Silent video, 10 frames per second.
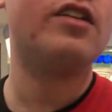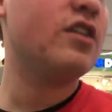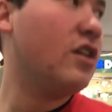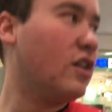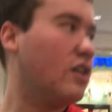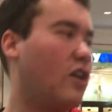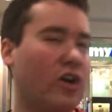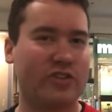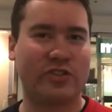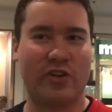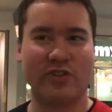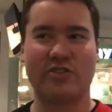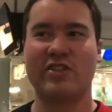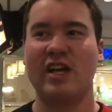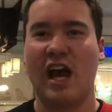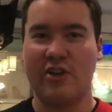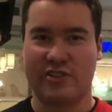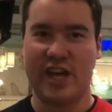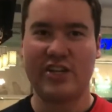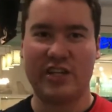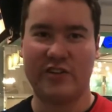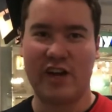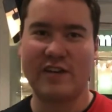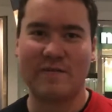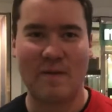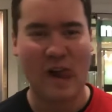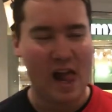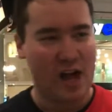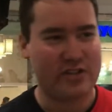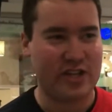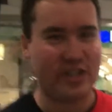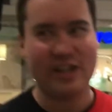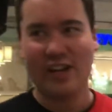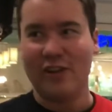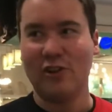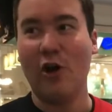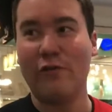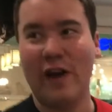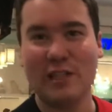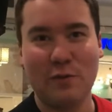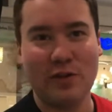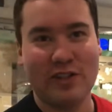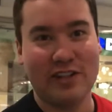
Craig. All Stars. Yeah. I was catching, right? Uh huh. I was catching low fastball to the